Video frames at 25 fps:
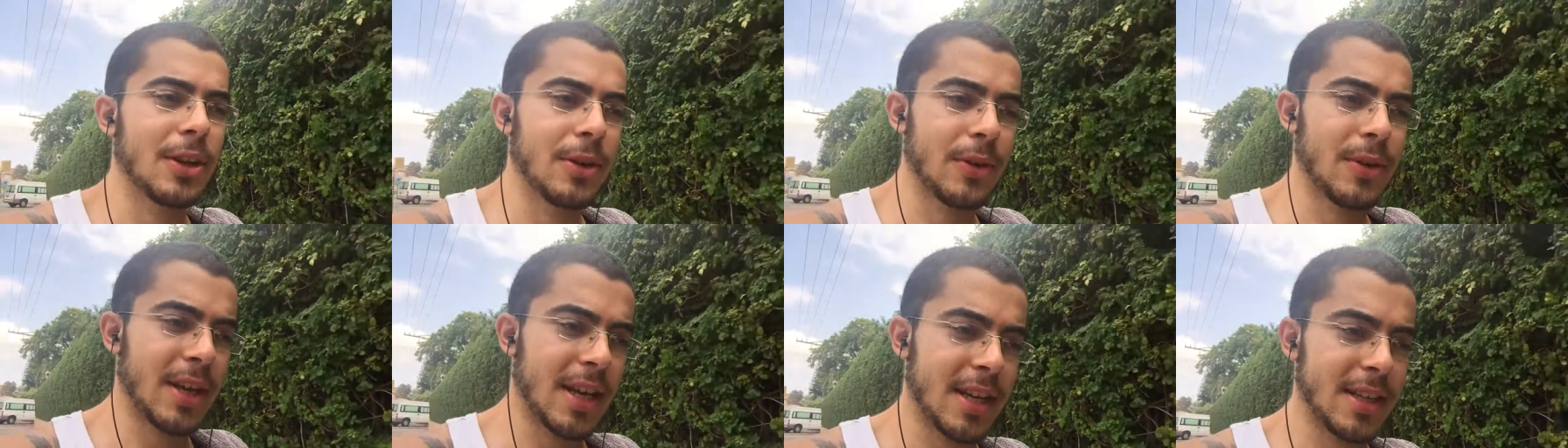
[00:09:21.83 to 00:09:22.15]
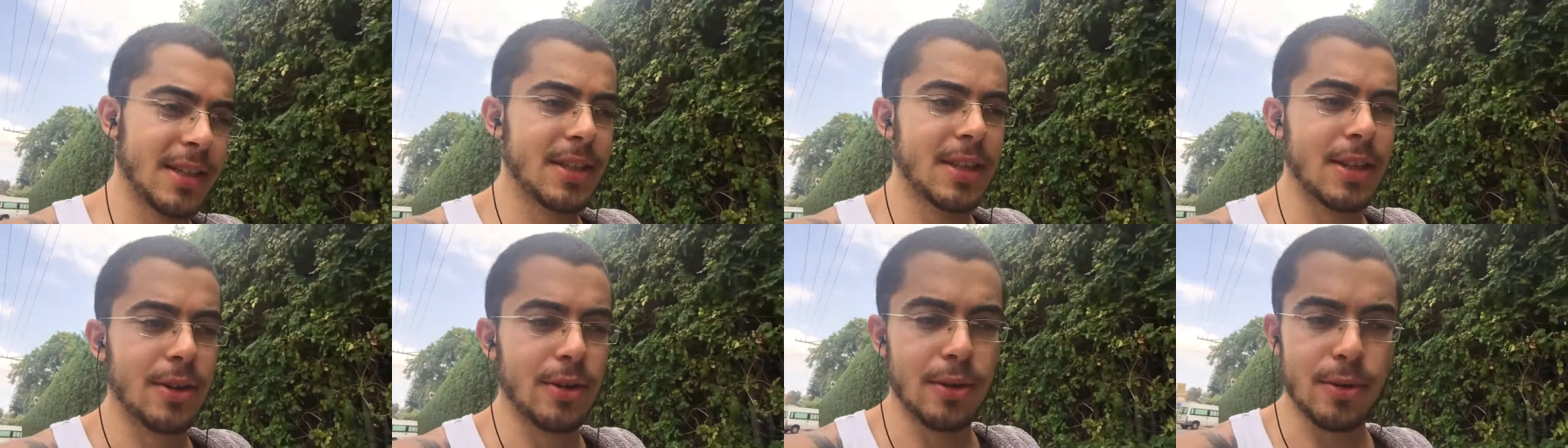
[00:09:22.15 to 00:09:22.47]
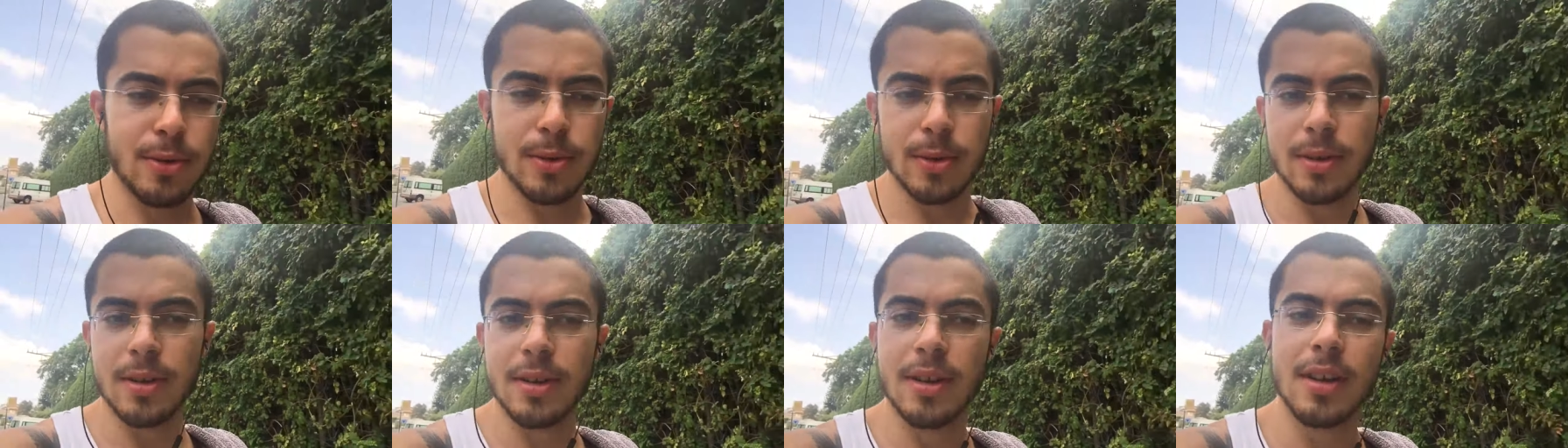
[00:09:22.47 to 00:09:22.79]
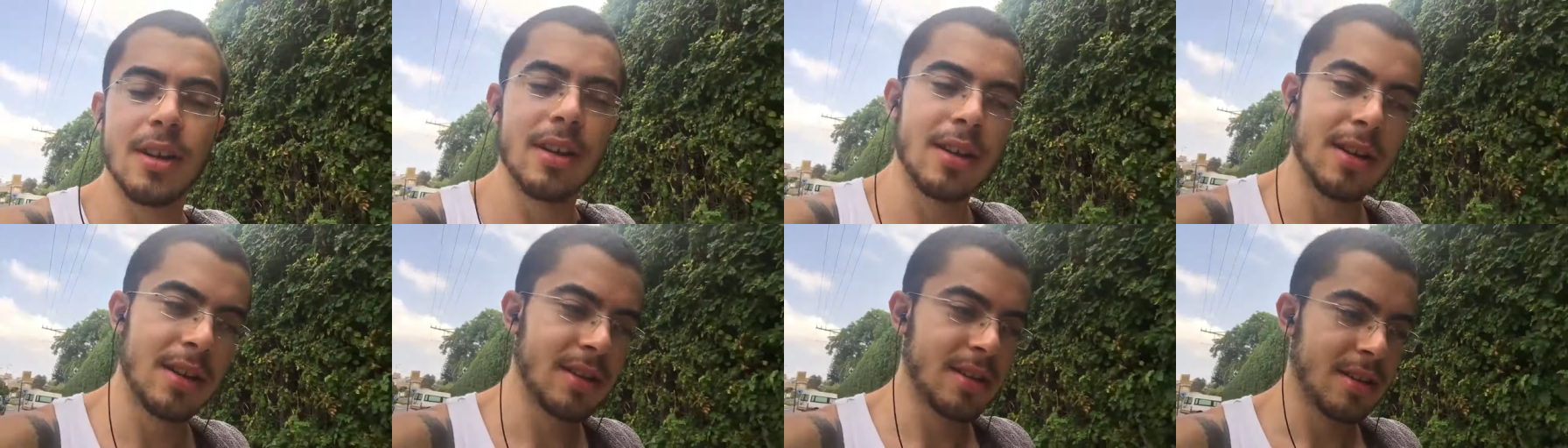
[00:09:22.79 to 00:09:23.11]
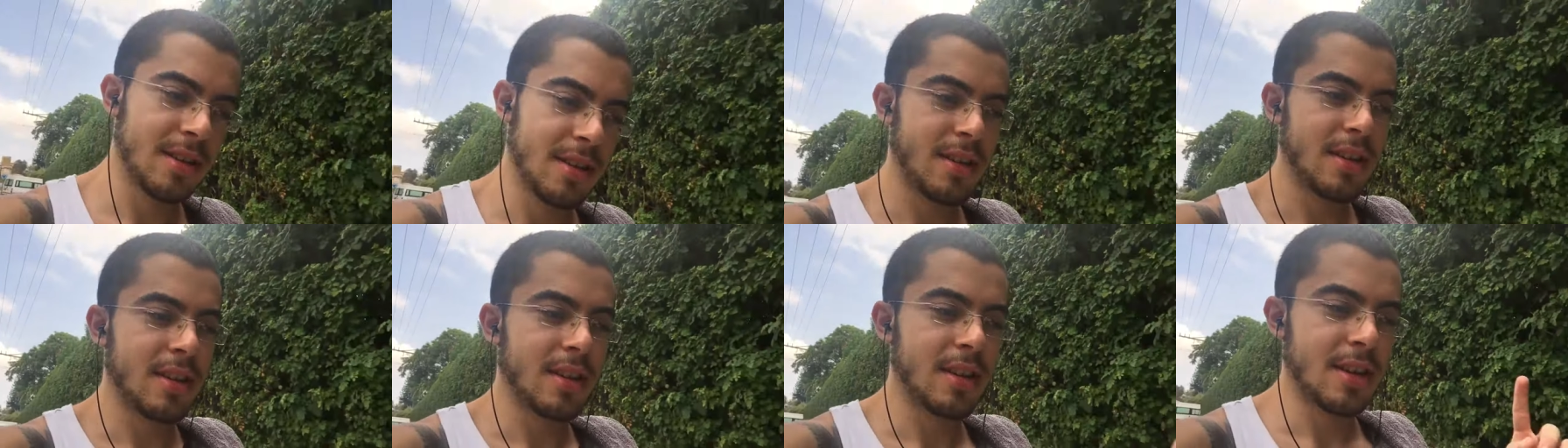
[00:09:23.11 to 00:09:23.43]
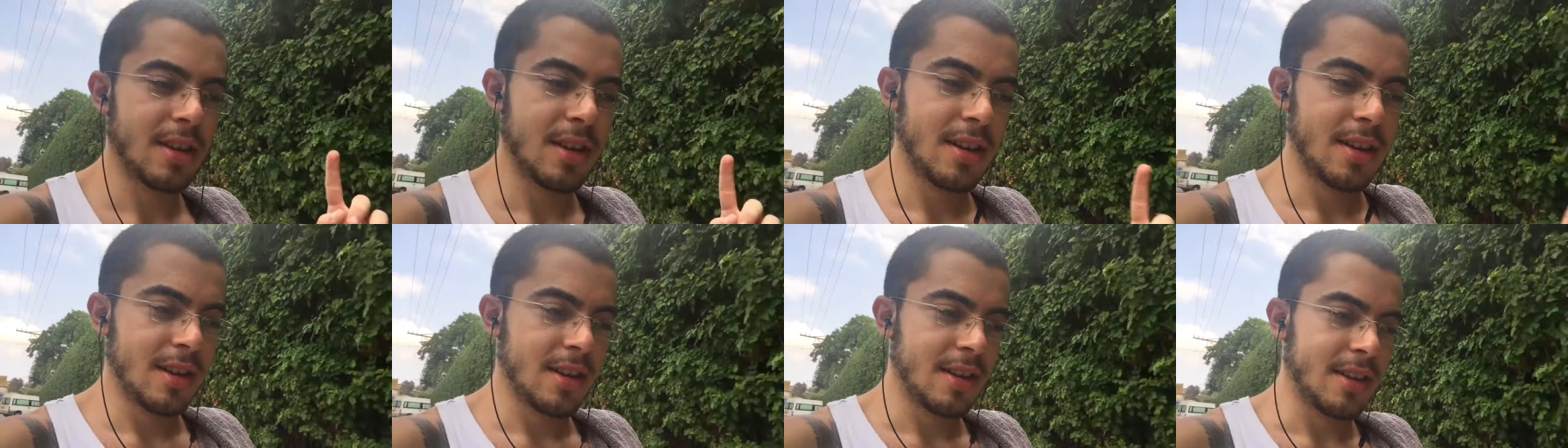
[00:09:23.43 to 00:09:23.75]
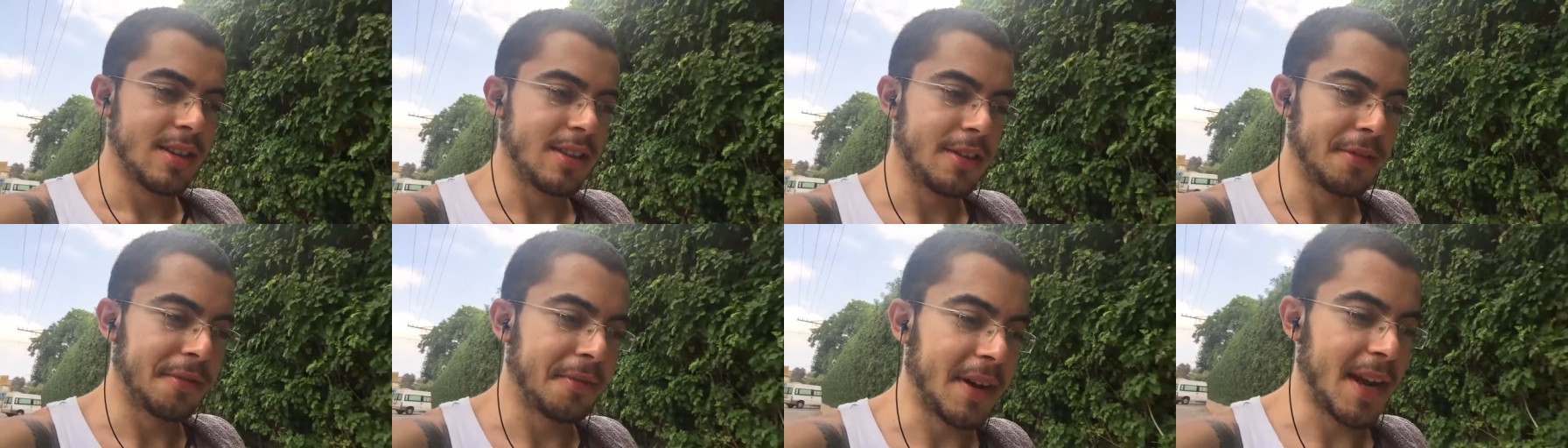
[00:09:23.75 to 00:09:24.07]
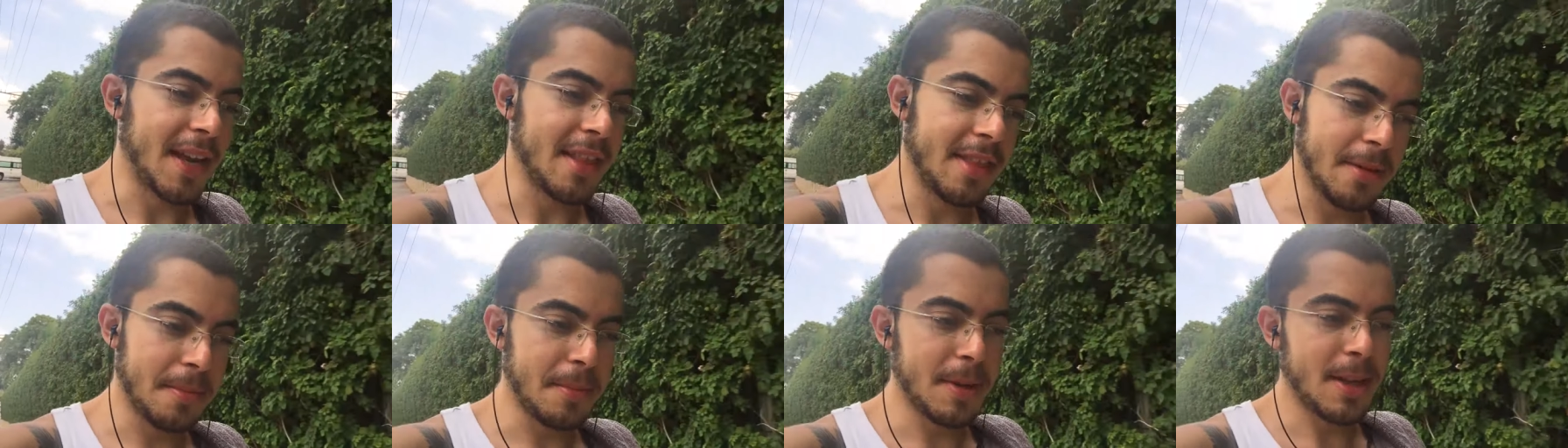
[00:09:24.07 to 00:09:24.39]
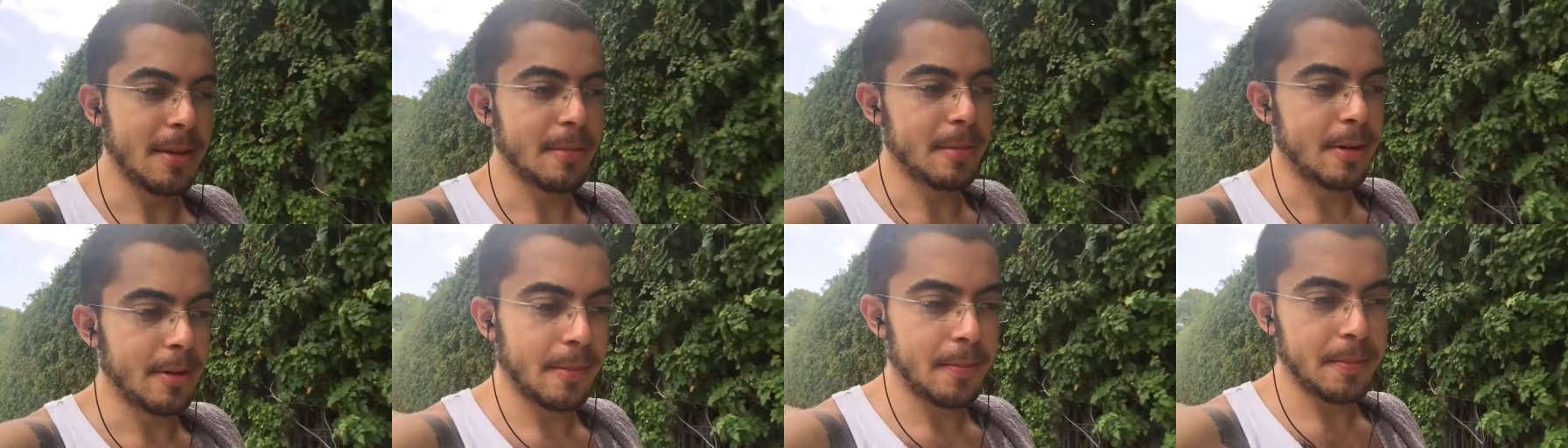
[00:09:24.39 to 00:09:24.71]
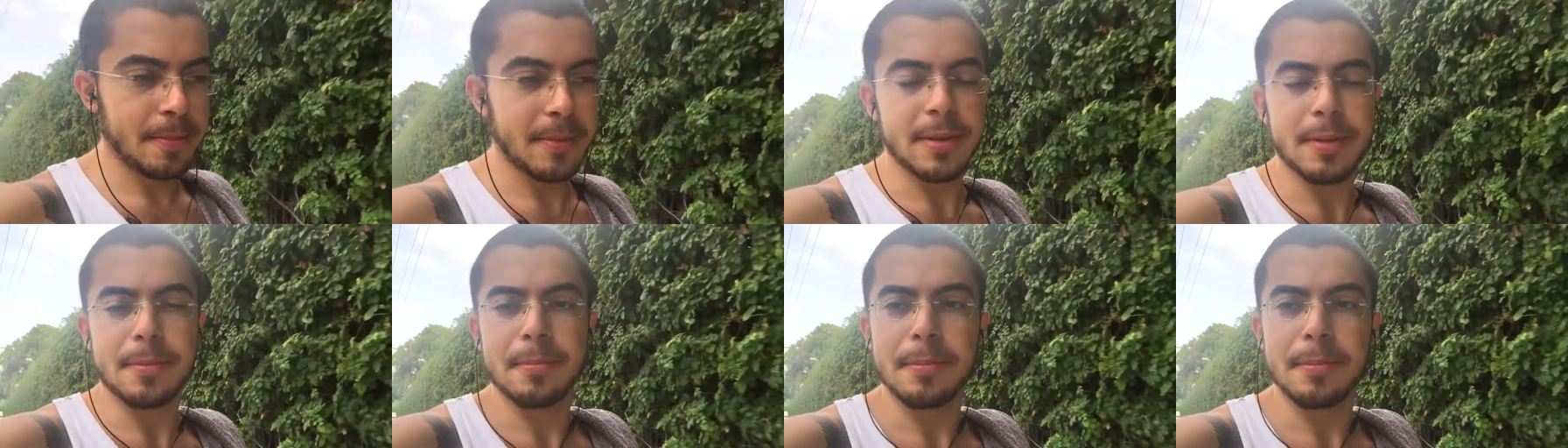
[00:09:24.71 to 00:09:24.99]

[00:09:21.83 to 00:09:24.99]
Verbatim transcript: Okay, so define the minimum,